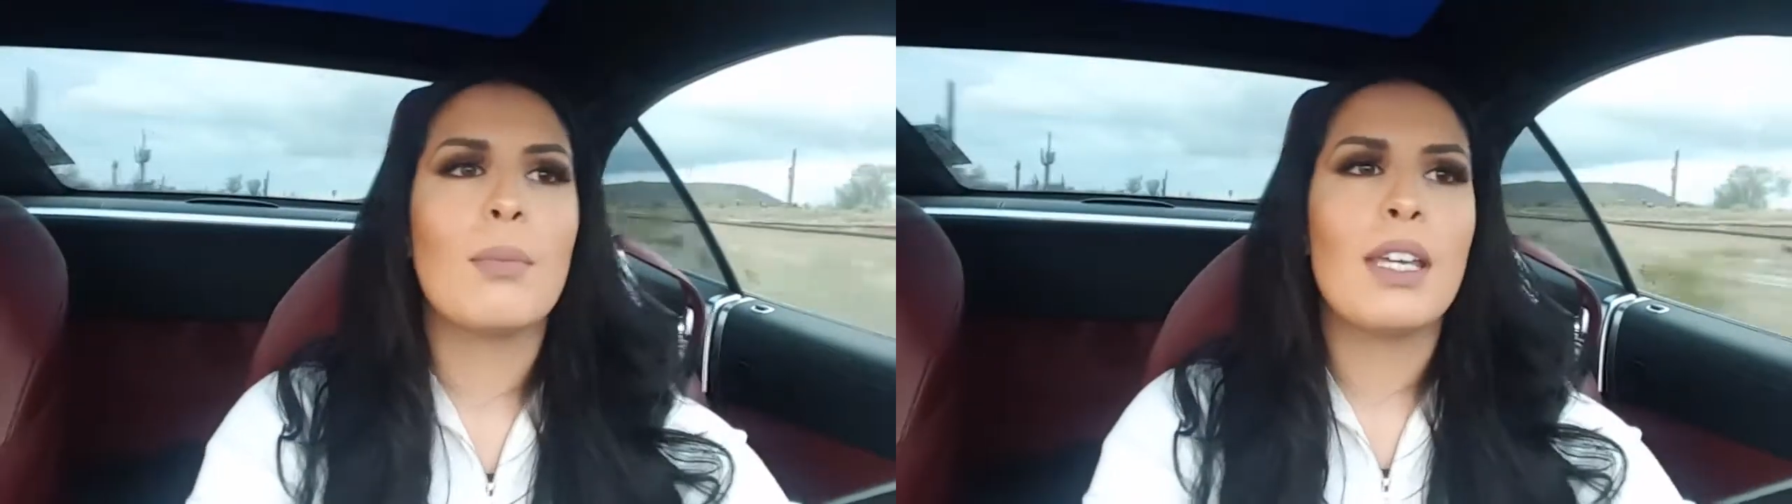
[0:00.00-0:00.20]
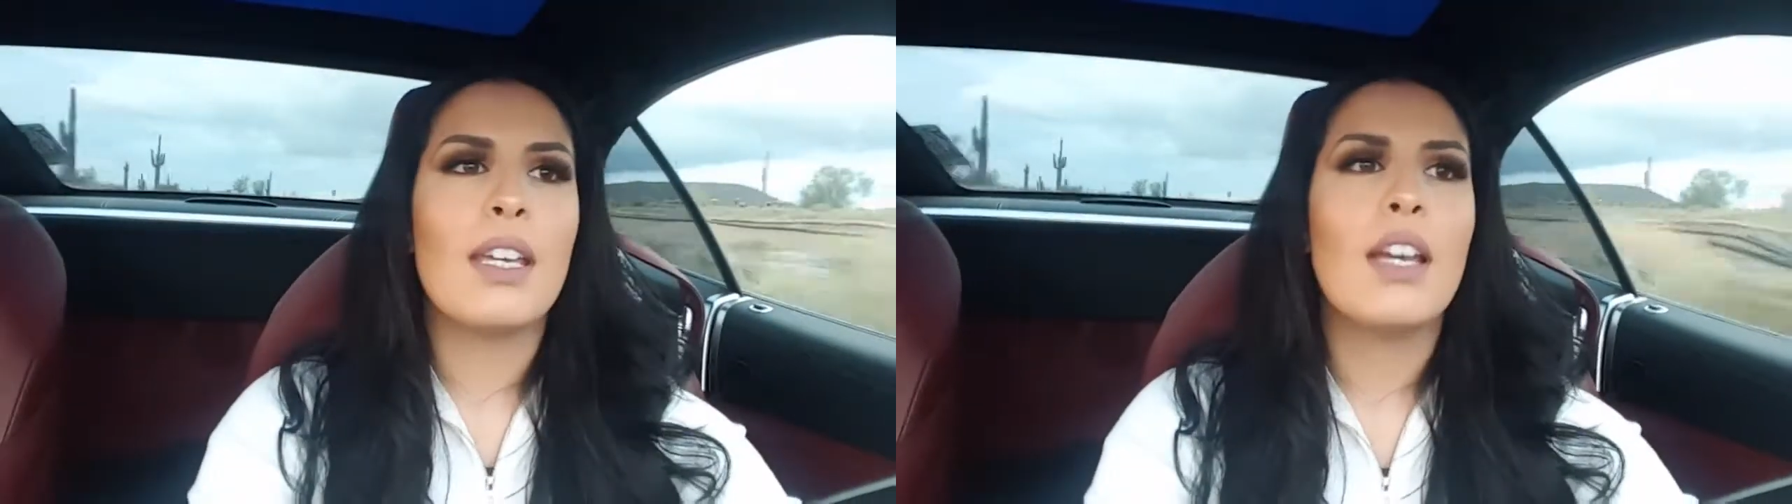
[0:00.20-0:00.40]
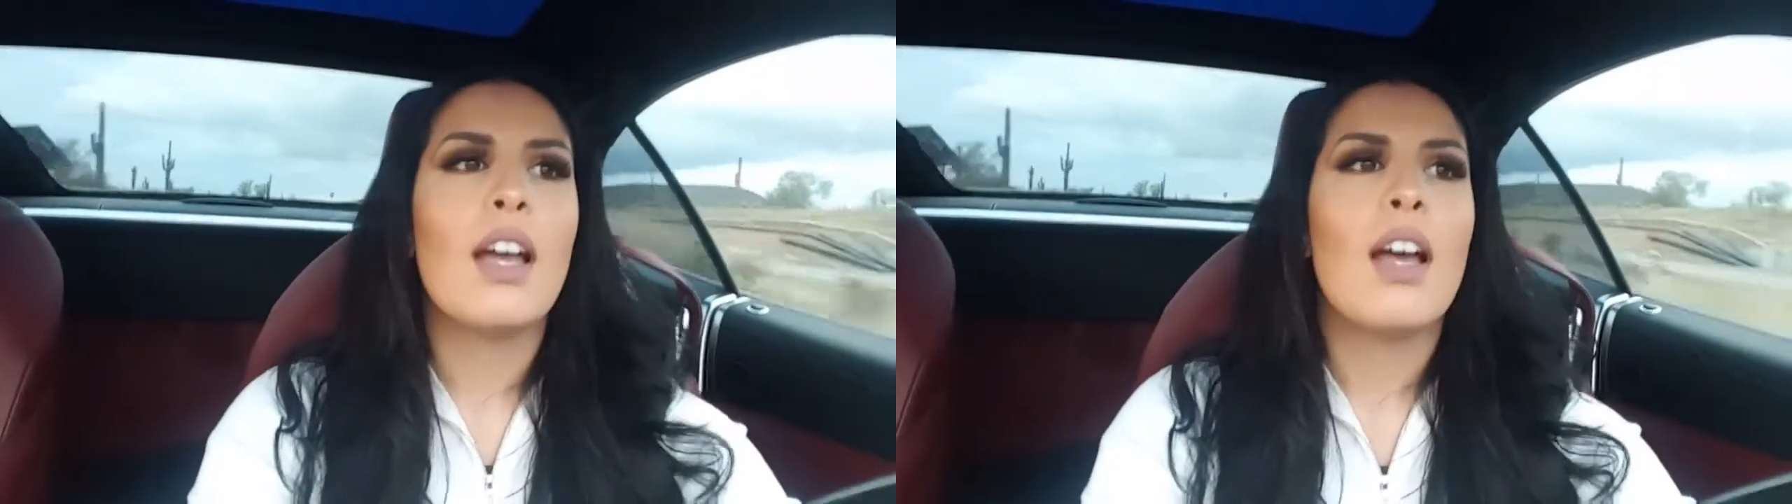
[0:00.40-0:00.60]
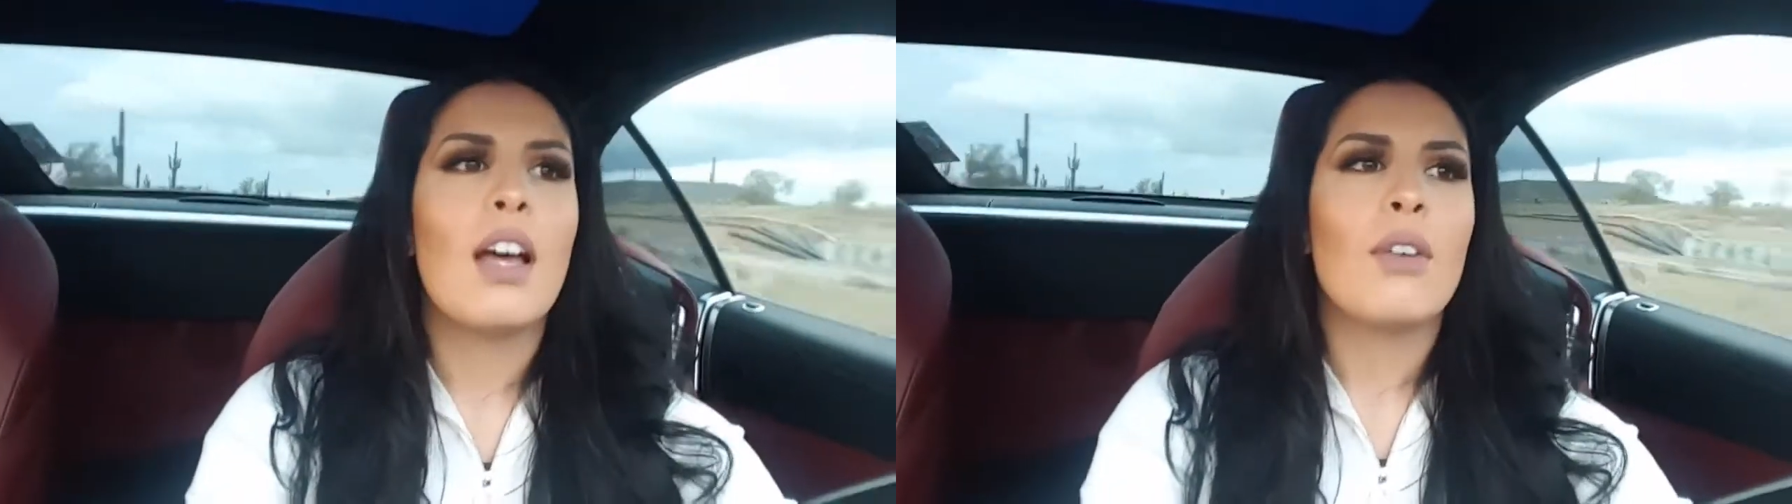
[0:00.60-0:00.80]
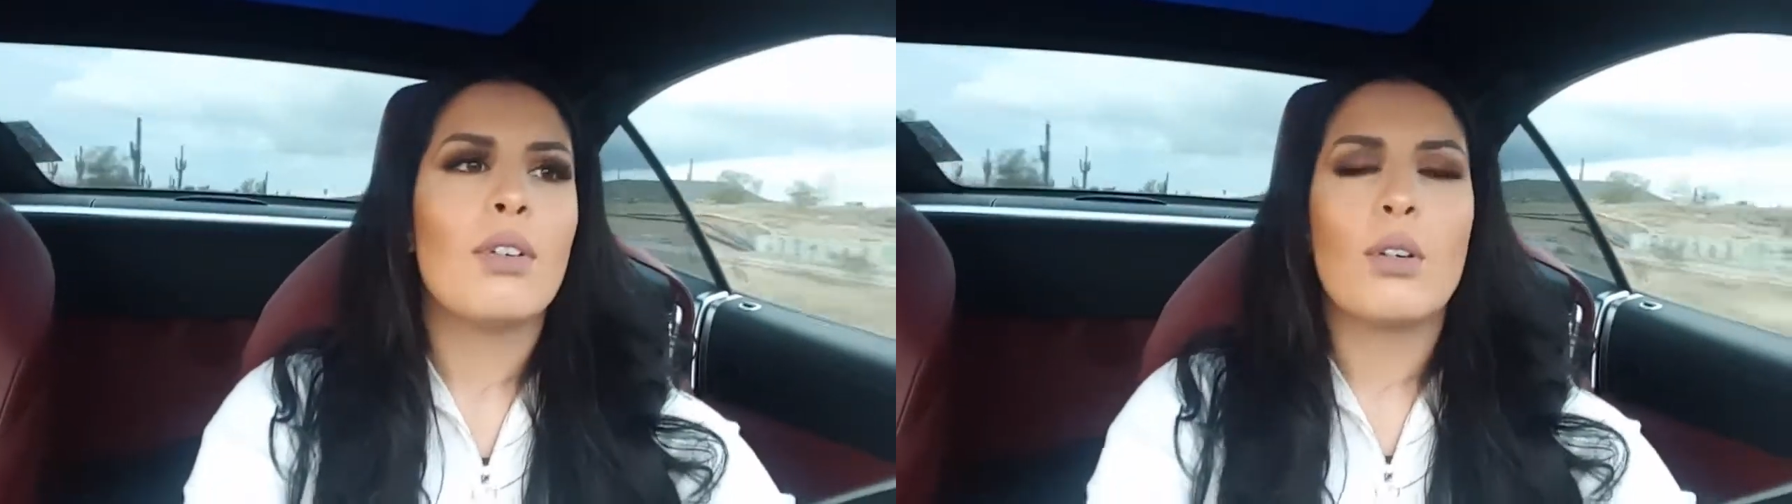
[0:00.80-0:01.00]
me
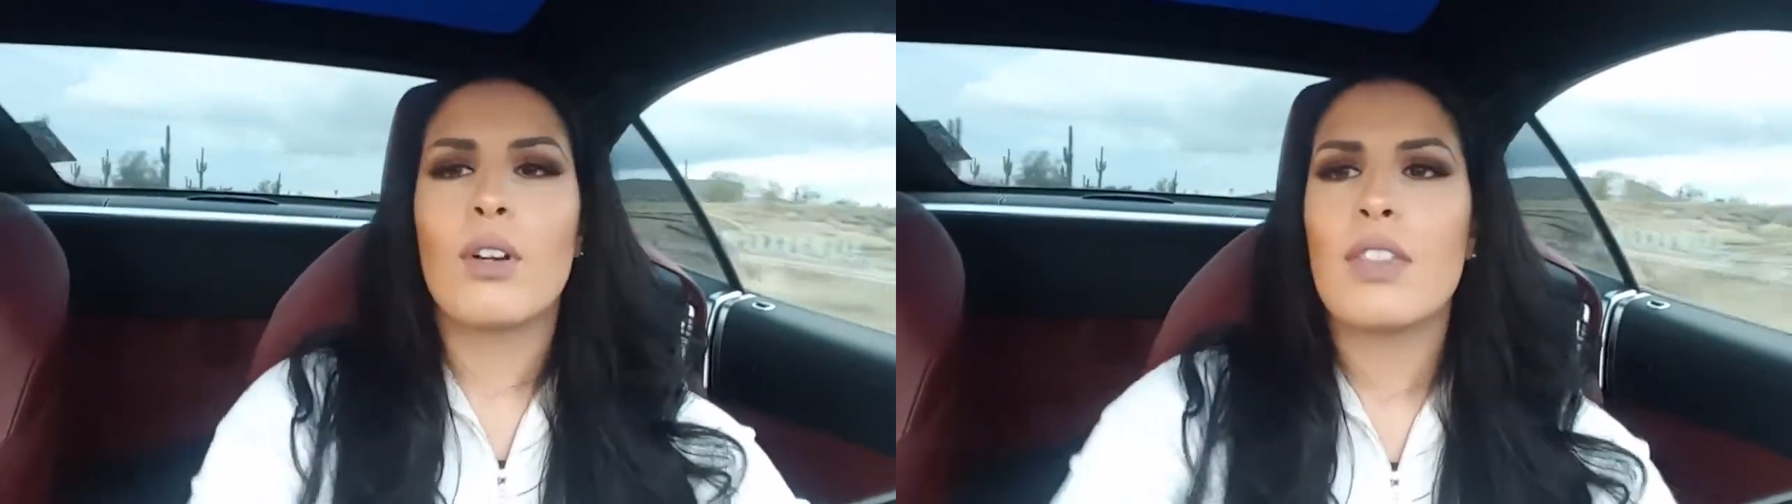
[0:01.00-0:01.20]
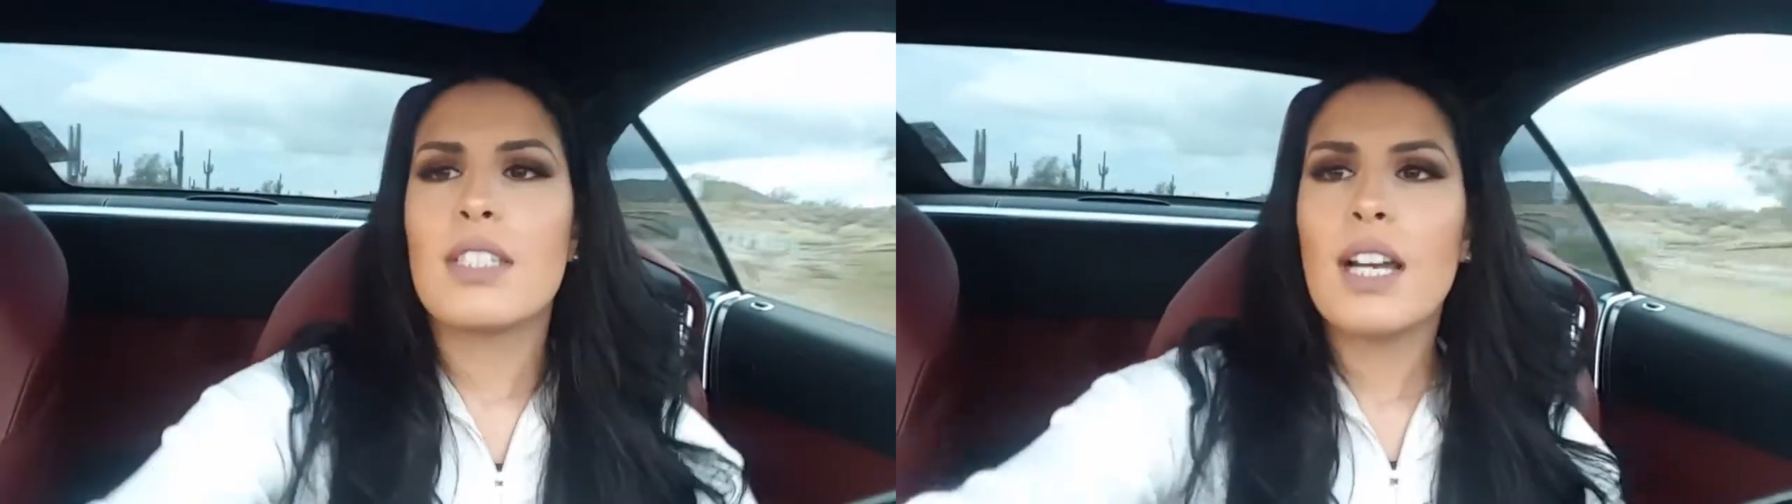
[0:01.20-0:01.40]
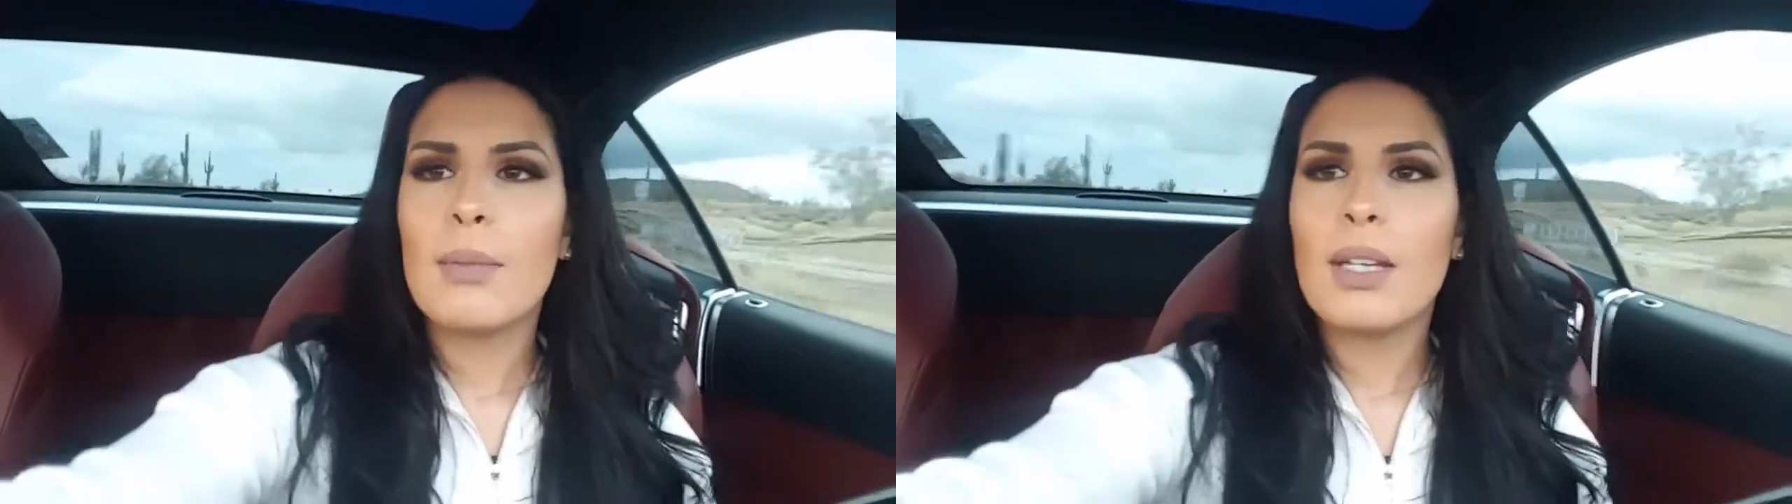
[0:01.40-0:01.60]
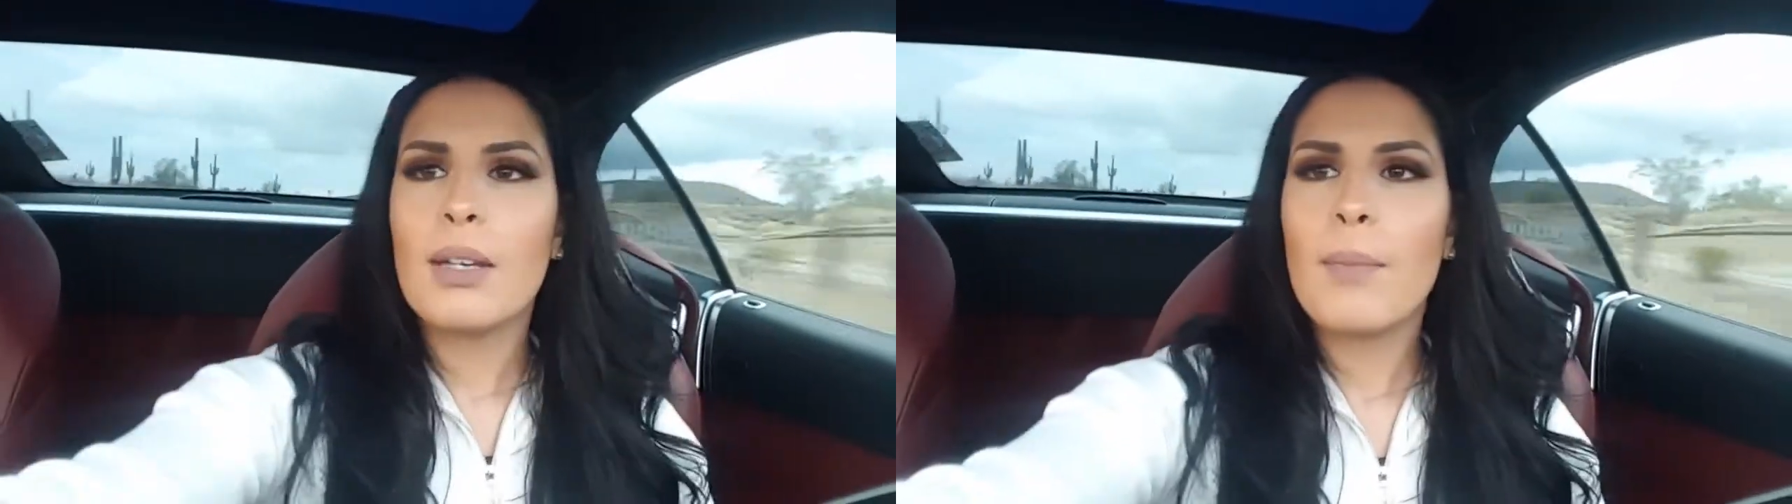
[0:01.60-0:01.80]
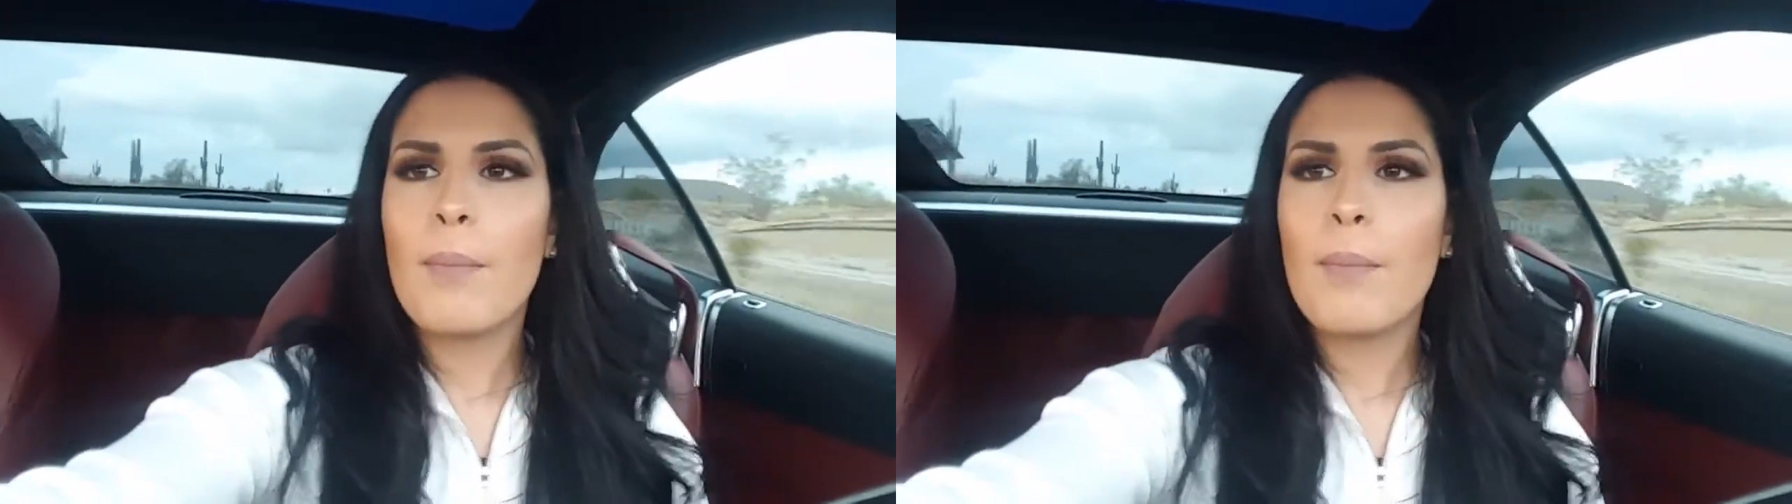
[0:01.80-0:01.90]
record the timing.